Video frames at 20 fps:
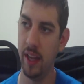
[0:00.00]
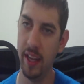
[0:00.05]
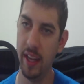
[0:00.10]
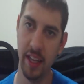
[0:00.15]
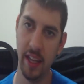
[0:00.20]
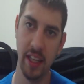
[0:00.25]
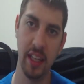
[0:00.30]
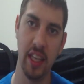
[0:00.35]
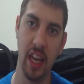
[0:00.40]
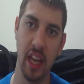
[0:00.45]

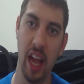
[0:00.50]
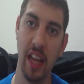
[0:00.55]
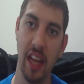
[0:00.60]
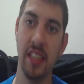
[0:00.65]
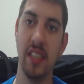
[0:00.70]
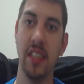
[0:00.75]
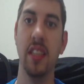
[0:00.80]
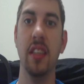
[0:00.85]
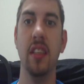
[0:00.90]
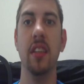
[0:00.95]
And
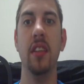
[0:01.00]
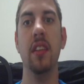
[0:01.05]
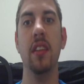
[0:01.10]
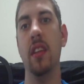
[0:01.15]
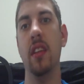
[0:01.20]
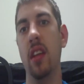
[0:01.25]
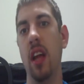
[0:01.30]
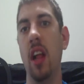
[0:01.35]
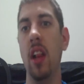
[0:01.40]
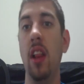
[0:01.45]
Tyson.
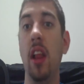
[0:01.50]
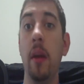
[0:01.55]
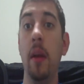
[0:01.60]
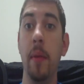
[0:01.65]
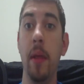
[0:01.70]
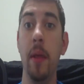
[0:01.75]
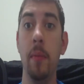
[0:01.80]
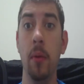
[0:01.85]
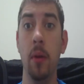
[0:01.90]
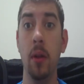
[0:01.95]
A lot
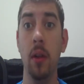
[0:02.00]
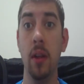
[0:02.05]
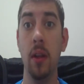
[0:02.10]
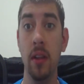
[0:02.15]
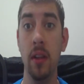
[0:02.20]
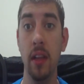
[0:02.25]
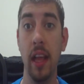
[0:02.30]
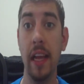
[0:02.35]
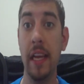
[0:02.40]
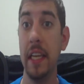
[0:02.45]
of
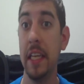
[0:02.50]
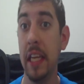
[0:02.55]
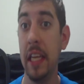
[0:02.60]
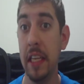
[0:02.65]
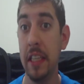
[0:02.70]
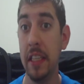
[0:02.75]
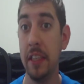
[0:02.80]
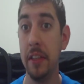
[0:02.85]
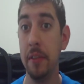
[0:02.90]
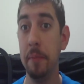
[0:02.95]
people liking
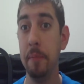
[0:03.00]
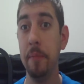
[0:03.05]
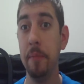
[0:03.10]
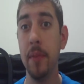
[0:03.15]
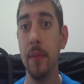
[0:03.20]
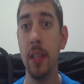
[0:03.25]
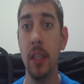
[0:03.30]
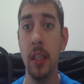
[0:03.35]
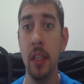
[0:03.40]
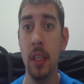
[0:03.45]
Tyson.
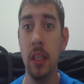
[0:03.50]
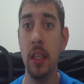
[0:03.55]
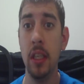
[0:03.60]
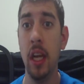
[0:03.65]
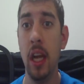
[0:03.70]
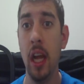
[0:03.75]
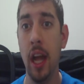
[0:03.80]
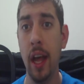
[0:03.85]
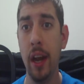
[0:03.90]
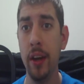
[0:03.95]

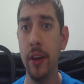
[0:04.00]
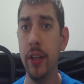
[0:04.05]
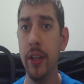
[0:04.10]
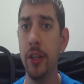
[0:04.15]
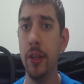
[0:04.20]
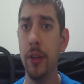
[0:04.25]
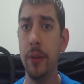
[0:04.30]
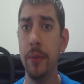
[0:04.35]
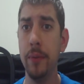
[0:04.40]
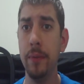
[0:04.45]
I don't
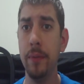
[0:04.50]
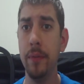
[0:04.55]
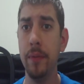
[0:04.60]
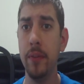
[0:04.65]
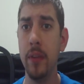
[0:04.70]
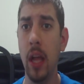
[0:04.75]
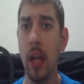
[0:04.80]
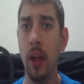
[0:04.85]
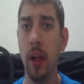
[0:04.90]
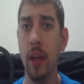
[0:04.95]
know.
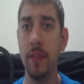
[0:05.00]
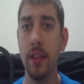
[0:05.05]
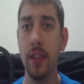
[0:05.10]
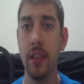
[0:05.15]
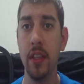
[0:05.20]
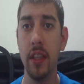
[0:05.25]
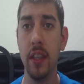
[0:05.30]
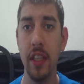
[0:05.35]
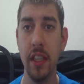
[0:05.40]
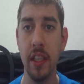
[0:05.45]
I'll have
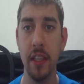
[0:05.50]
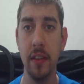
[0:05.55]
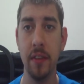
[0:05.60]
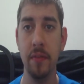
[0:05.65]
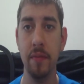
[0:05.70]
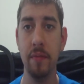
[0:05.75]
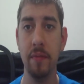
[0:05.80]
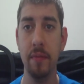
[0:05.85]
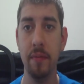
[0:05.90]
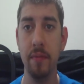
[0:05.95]
to see.
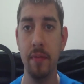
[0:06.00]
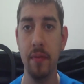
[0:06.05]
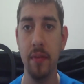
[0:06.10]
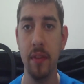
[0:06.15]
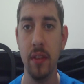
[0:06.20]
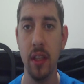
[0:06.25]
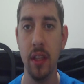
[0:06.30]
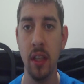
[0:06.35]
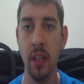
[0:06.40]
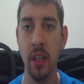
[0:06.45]

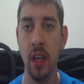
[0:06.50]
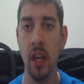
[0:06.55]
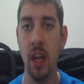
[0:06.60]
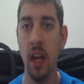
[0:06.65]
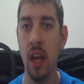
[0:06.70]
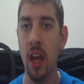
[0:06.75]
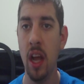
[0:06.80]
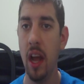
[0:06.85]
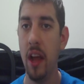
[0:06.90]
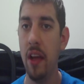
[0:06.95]

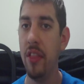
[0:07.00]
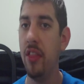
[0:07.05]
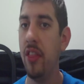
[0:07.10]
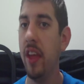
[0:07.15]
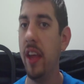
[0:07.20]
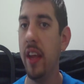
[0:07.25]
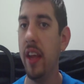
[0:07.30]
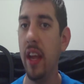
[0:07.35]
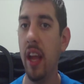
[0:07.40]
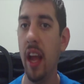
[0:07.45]
I
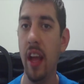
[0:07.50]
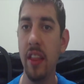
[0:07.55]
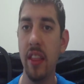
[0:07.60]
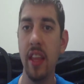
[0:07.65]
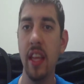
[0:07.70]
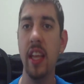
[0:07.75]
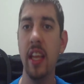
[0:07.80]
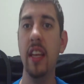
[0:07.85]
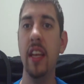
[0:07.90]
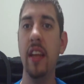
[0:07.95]
think
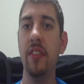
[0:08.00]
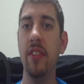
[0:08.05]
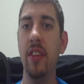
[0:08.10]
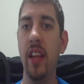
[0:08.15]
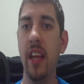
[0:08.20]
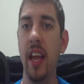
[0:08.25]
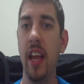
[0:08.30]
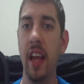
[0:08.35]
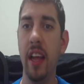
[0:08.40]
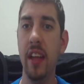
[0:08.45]
he
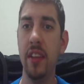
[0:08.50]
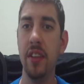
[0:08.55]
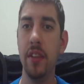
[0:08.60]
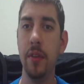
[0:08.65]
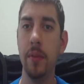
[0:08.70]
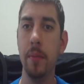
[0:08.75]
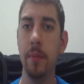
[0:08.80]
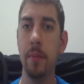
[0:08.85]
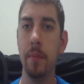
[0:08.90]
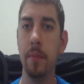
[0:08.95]
definitely
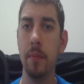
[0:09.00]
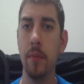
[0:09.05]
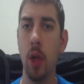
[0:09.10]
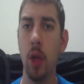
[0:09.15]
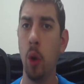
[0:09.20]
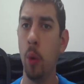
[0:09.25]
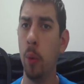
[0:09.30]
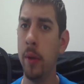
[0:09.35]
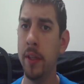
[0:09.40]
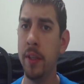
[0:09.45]
has
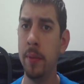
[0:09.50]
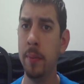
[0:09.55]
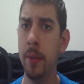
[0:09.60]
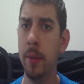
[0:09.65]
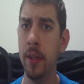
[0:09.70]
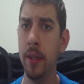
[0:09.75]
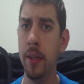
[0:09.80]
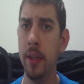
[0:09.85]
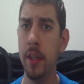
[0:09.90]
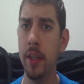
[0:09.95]

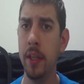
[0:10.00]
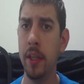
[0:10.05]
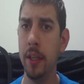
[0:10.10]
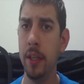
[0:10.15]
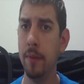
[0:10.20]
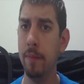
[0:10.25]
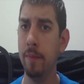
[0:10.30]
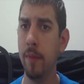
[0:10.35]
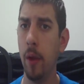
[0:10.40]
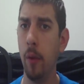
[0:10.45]
charisma
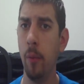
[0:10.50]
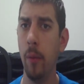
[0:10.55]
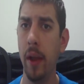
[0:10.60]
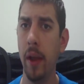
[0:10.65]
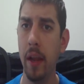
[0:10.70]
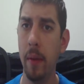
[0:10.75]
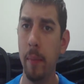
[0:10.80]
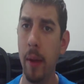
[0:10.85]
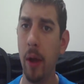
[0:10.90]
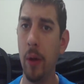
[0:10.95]
and a
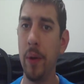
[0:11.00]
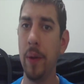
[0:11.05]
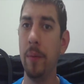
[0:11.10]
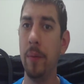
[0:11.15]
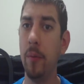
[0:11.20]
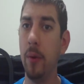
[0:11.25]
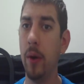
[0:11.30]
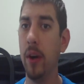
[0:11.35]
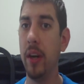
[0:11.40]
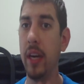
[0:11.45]
way about
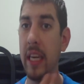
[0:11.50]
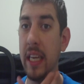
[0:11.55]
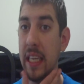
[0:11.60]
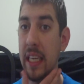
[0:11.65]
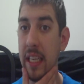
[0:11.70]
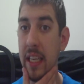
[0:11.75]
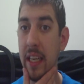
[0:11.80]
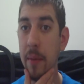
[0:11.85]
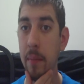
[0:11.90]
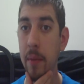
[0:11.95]
him where he
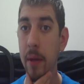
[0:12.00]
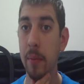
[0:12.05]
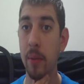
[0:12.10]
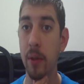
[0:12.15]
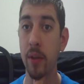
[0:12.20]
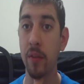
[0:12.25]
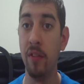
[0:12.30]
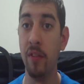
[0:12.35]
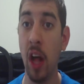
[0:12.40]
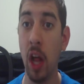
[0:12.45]
can get
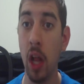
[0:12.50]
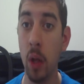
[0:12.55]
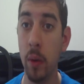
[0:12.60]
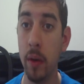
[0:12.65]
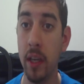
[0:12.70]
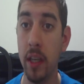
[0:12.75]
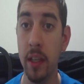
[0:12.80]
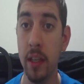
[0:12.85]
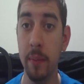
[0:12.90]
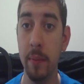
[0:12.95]
people to
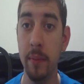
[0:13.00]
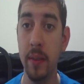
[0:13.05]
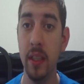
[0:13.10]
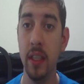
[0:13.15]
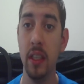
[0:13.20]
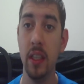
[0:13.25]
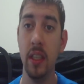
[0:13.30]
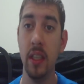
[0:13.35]
follow him.